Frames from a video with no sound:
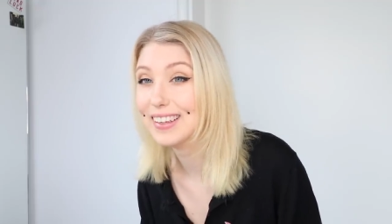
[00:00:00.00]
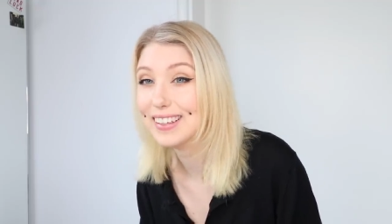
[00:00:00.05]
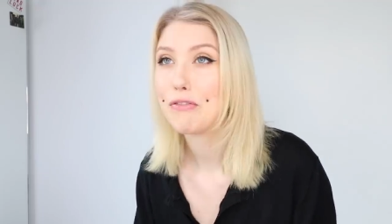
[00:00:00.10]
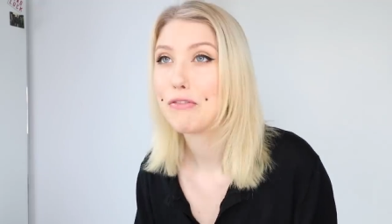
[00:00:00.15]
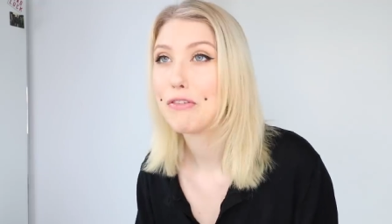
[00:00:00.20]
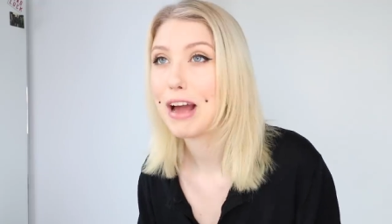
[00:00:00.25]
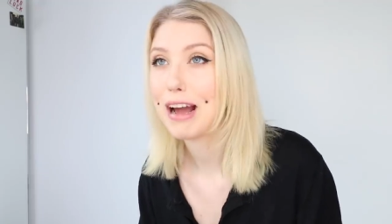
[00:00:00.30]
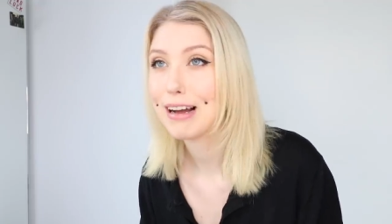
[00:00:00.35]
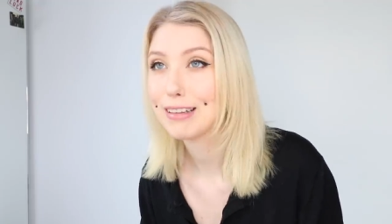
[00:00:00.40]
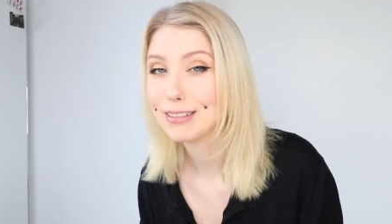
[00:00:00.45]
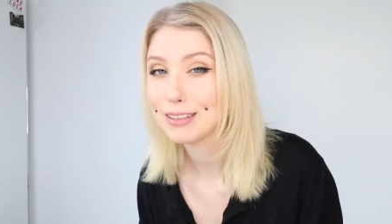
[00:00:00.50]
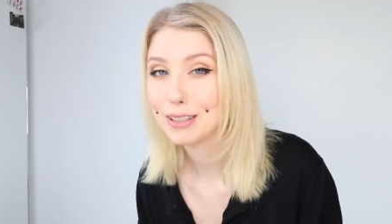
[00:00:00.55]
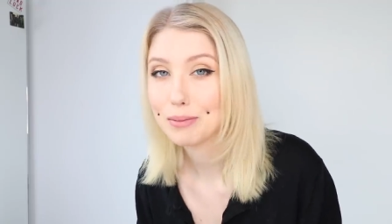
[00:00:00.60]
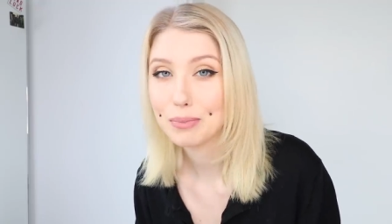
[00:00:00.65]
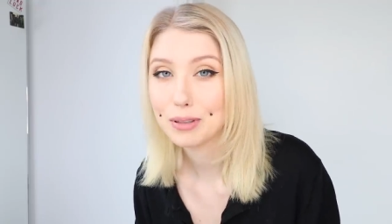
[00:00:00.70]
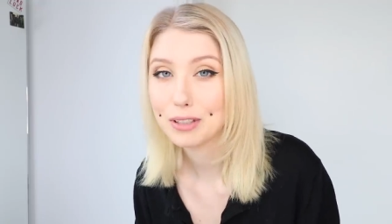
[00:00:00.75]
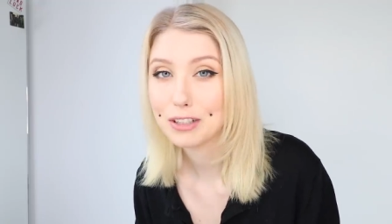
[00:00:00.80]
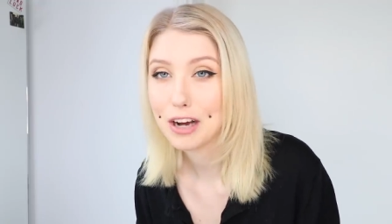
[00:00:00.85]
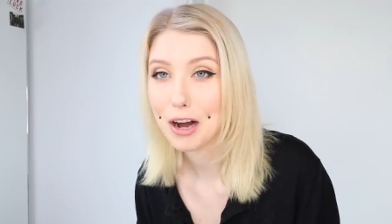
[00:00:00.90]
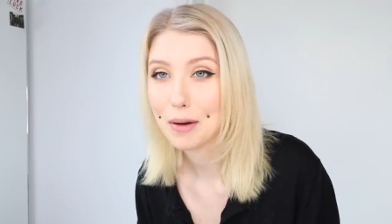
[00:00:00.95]
Fancy
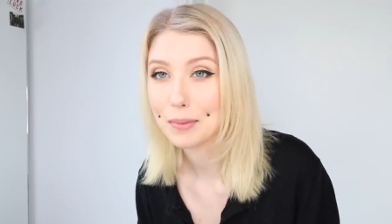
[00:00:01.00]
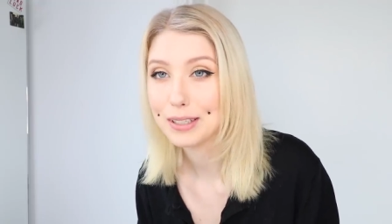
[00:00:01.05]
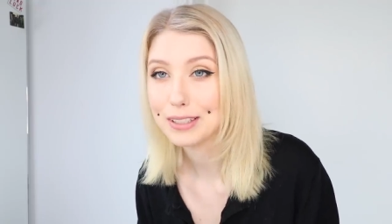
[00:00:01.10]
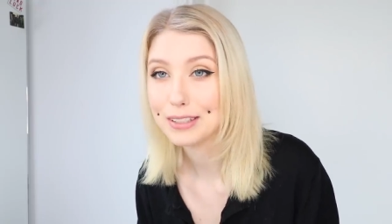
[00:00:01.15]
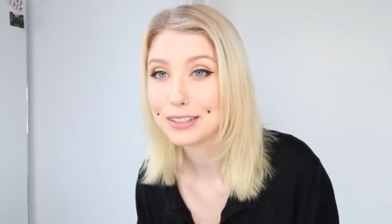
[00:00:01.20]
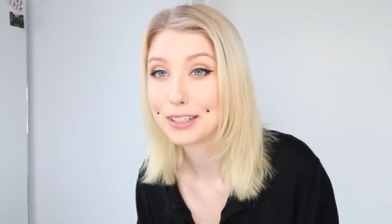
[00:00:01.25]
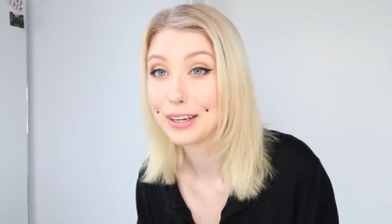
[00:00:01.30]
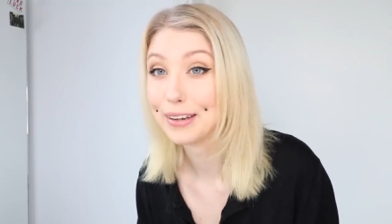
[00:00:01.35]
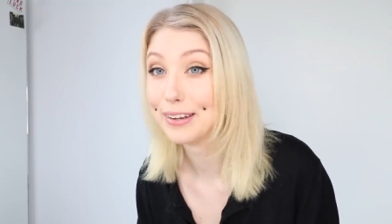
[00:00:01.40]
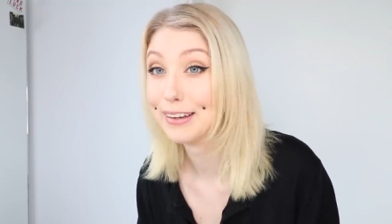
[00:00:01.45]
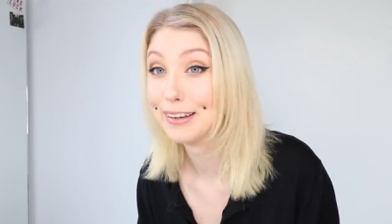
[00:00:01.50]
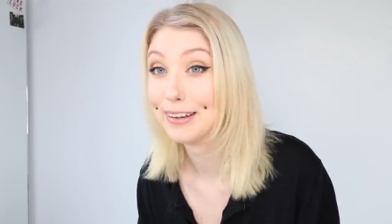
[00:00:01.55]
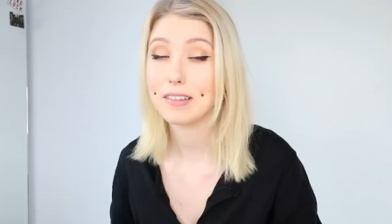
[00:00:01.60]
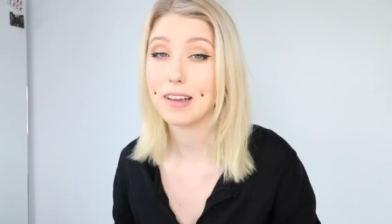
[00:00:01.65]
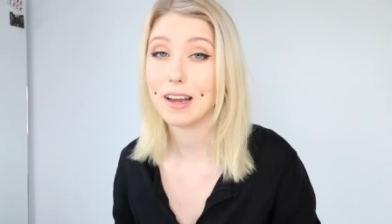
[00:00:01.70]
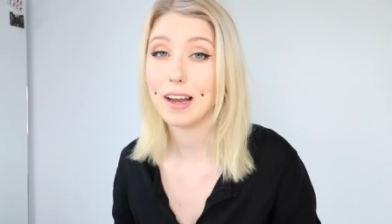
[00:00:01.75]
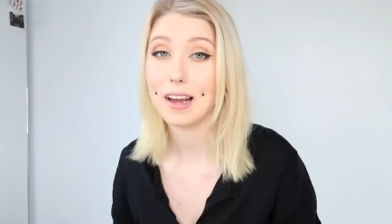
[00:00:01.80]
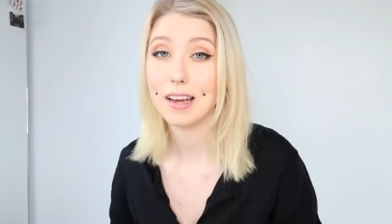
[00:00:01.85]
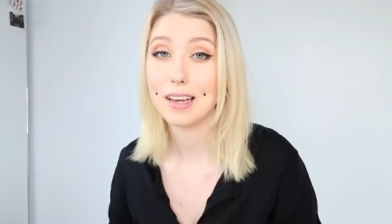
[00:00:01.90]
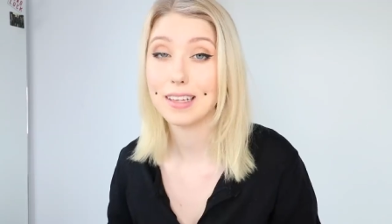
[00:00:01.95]
pajamas.
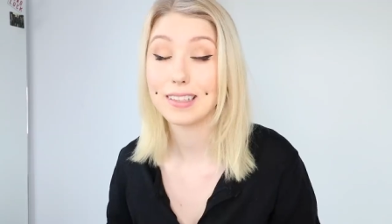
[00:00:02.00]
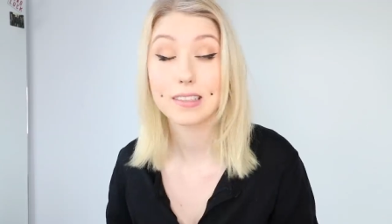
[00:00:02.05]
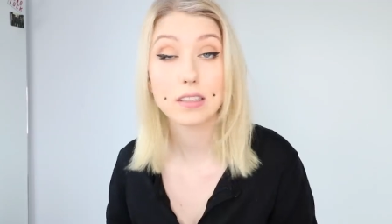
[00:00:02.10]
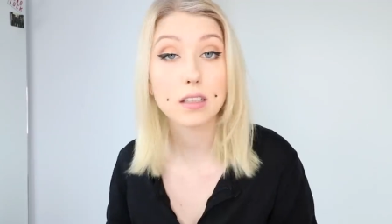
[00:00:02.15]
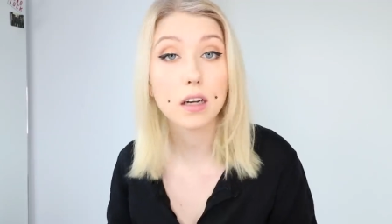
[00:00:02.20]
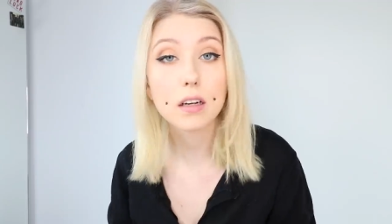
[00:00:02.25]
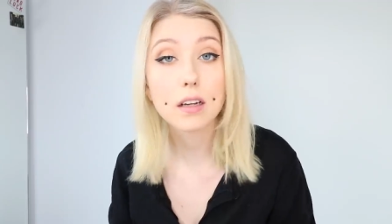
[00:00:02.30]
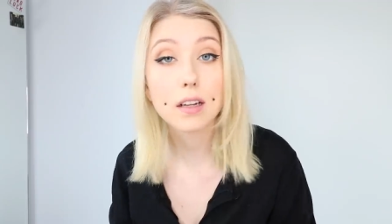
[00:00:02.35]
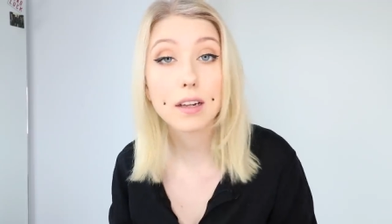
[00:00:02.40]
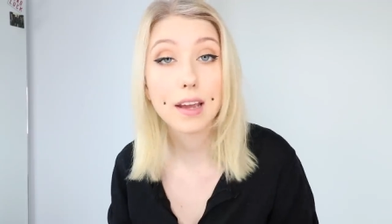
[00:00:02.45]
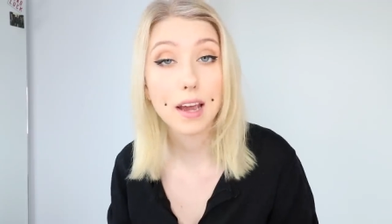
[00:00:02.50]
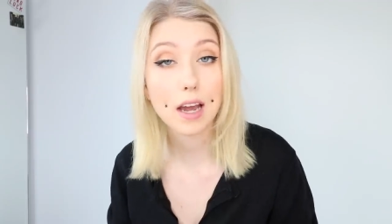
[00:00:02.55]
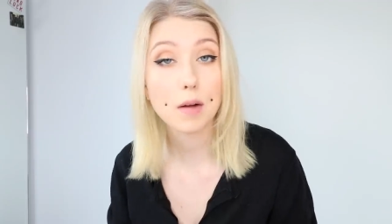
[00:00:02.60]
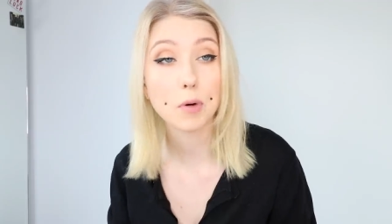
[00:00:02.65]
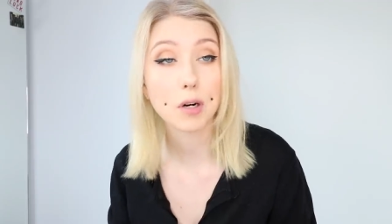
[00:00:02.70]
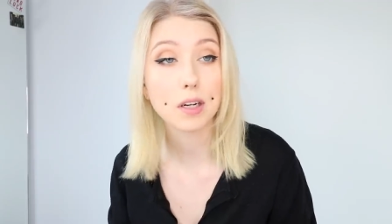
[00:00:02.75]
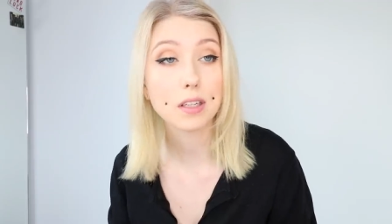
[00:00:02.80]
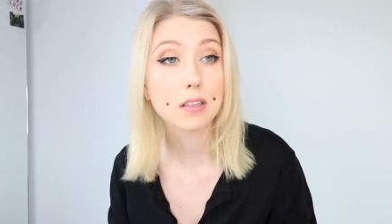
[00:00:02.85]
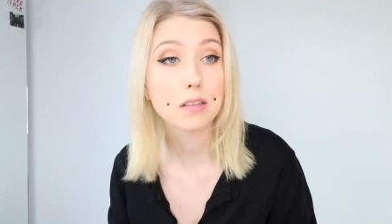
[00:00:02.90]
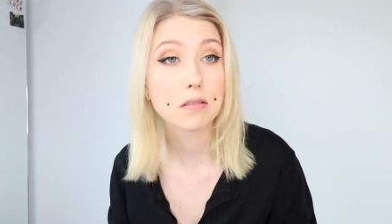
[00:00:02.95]
I suck at
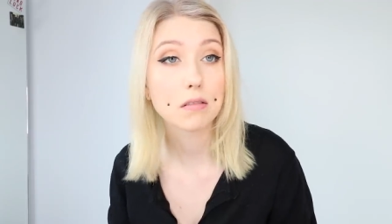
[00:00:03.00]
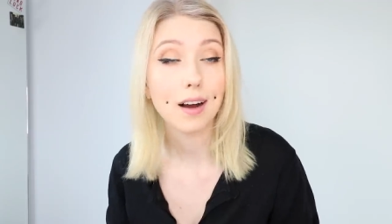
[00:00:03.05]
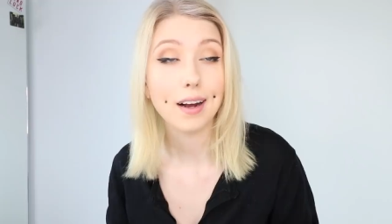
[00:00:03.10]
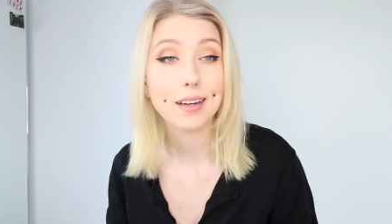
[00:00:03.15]
cameras.